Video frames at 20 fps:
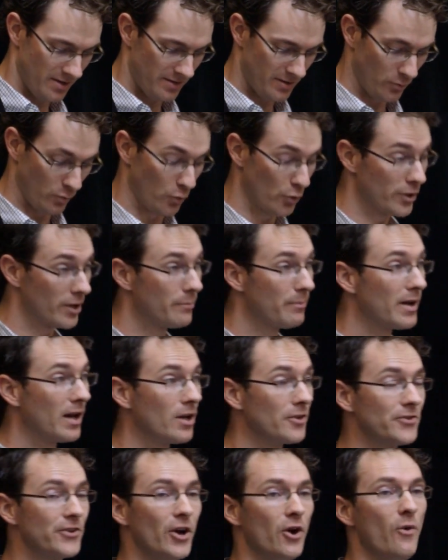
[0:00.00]
The warning
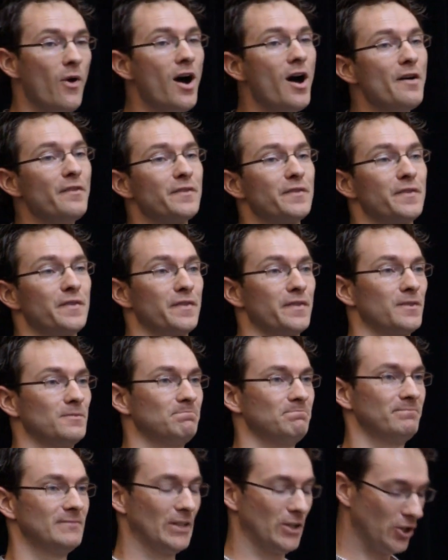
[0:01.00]
bells go off.
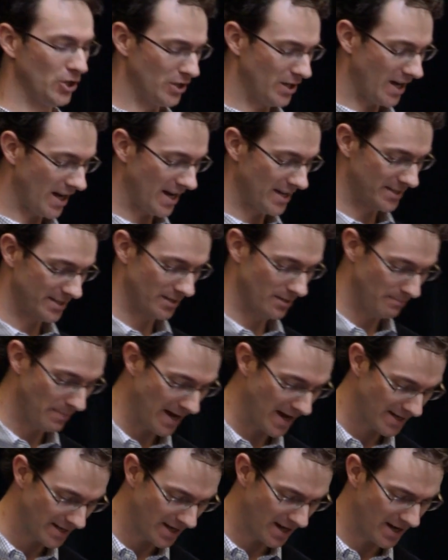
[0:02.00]
The good guys and the
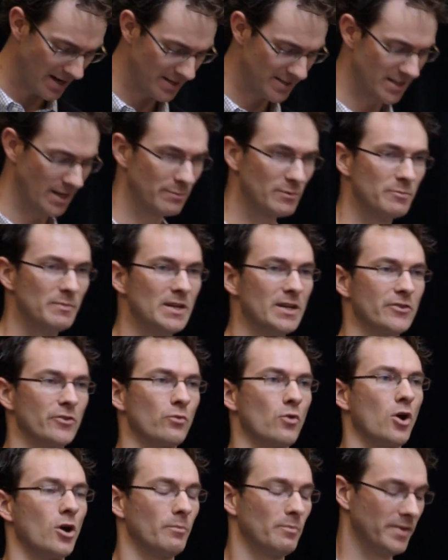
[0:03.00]
bad guys seem to be in the
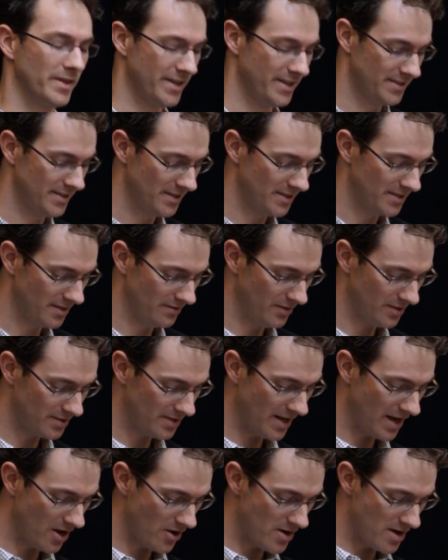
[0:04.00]
wrong places in this
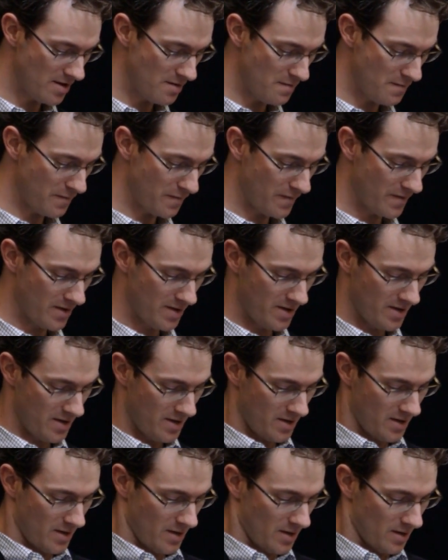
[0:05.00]
narrative.
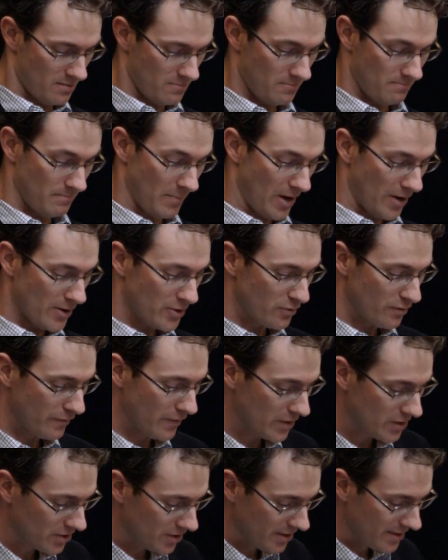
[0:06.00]
Marriage
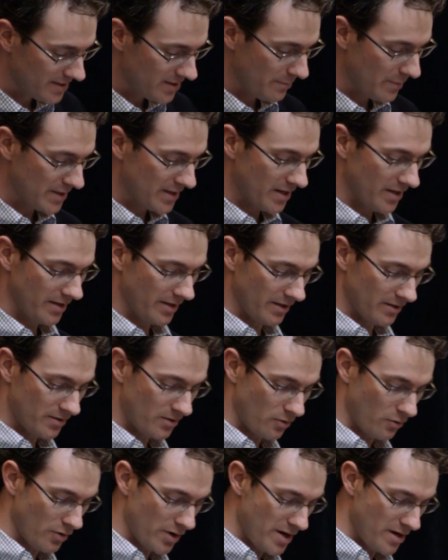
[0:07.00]
revisionists have been telling a
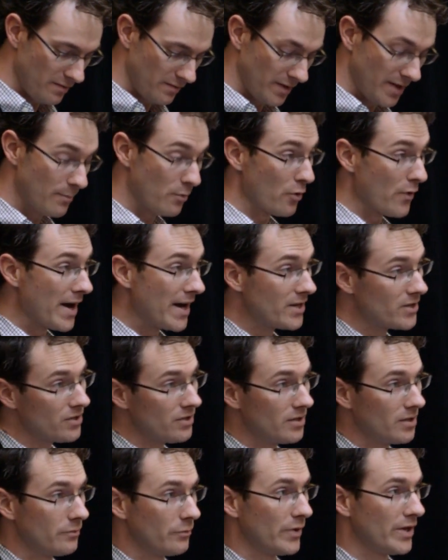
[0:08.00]
story of
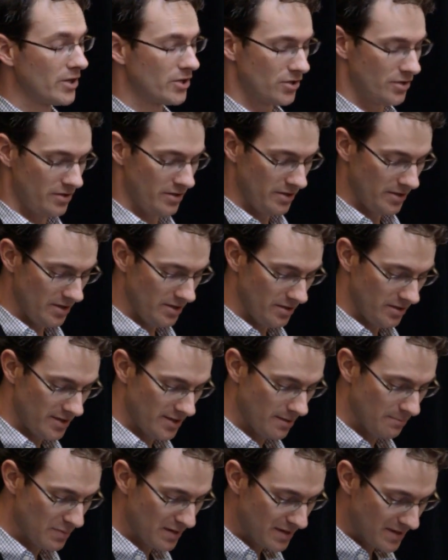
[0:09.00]
liberation in which the
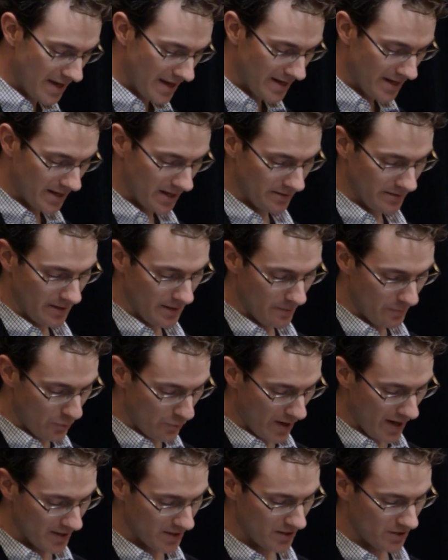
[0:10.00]
sympathetic and the
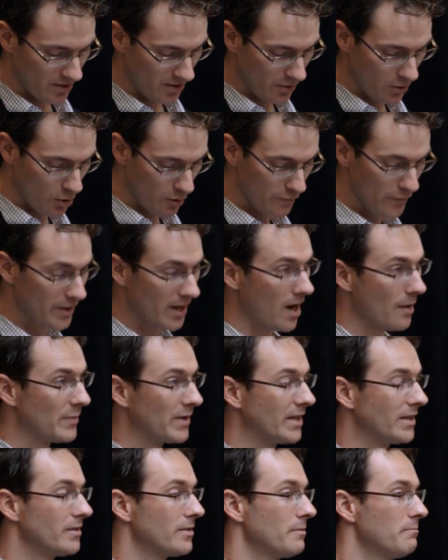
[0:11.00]
oppressed are
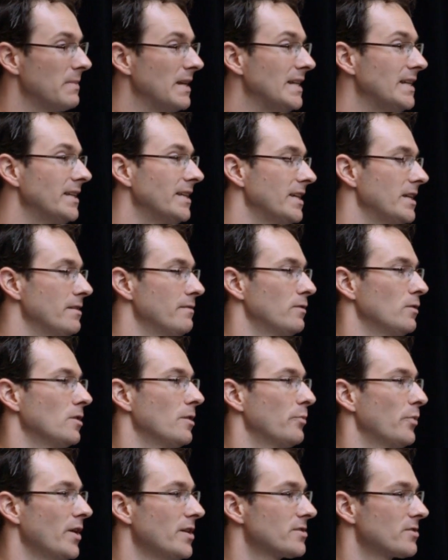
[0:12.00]
overcoming the mean, evil
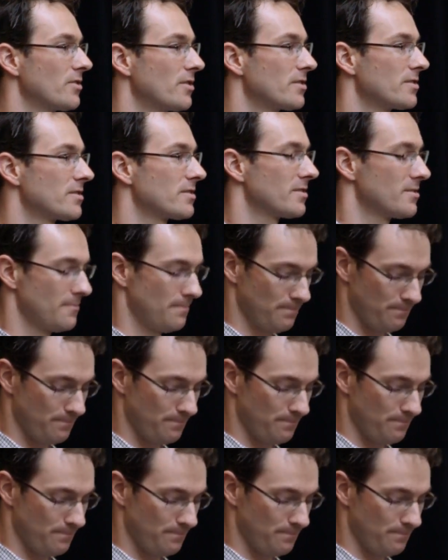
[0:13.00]
oppressors.